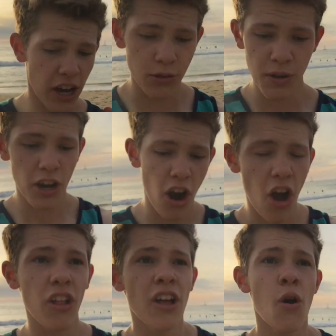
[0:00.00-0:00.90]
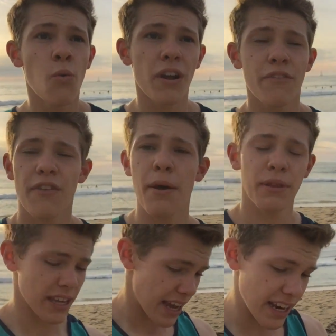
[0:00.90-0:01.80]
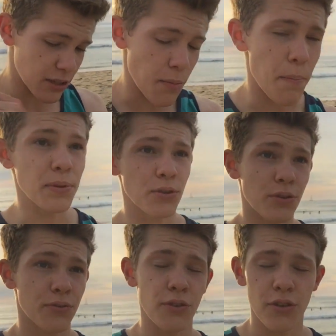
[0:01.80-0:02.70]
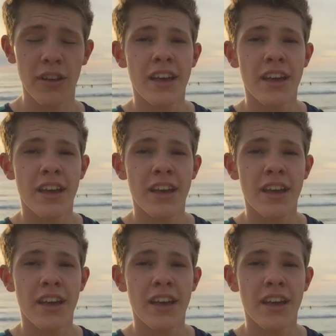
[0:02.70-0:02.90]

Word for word: because we are all one family. It is beautiful.